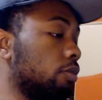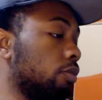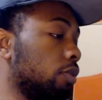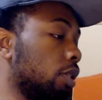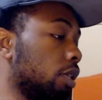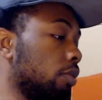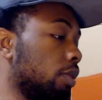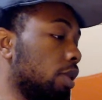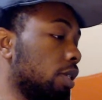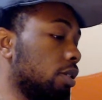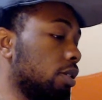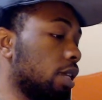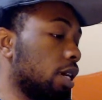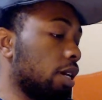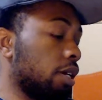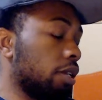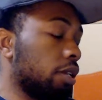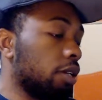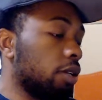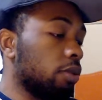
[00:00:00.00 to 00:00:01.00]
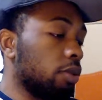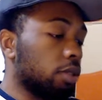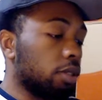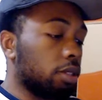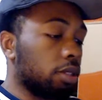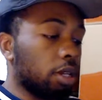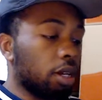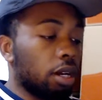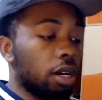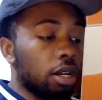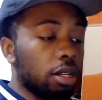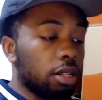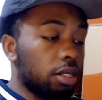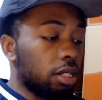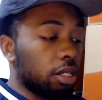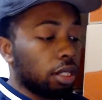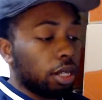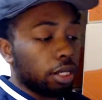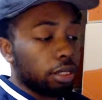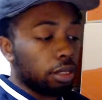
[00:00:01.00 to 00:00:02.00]
Really wasn't like, it was, other
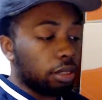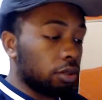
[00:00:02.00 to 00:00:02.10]
than like